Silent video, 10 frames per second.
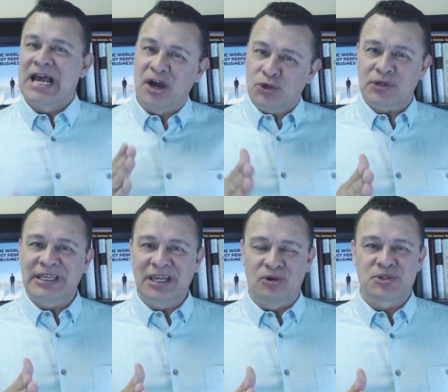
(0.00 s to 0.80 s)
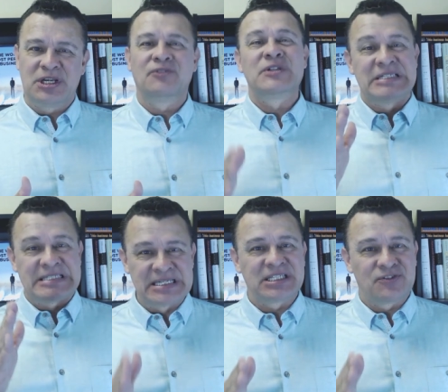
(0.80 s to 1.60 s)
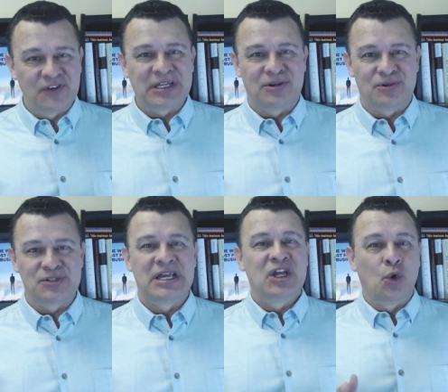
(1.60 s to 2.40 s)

how you can get yourself to six figures